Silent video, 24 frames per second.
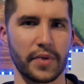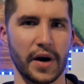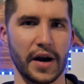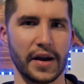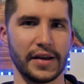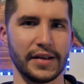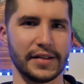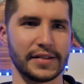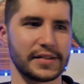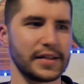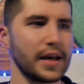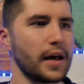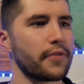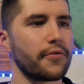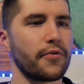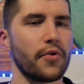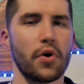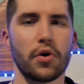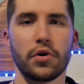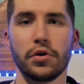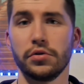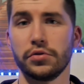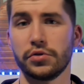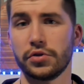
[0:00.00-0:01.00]
by
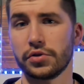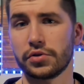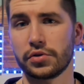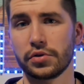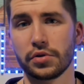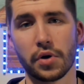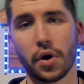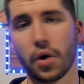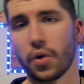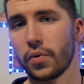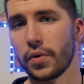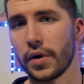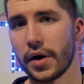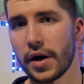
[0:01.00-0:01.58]
itself or just go